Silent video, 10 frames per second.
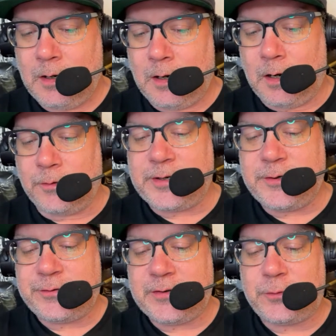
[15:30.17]
Oh, did you
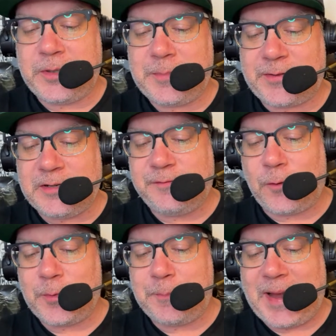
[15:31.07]
see the tweet about the
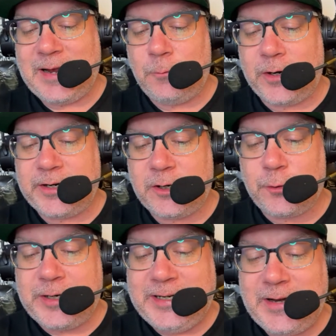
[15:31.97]
informal ban wearing
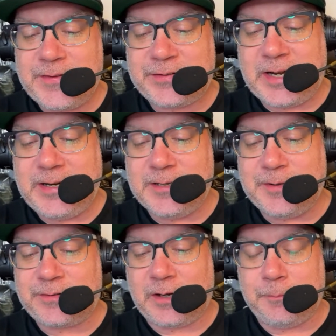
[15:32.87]
green in the stadium in
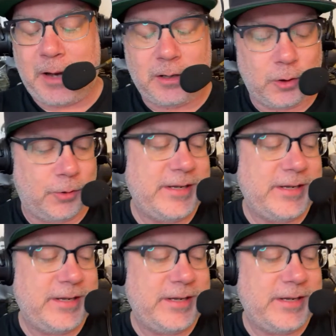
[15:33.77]
São Paulo?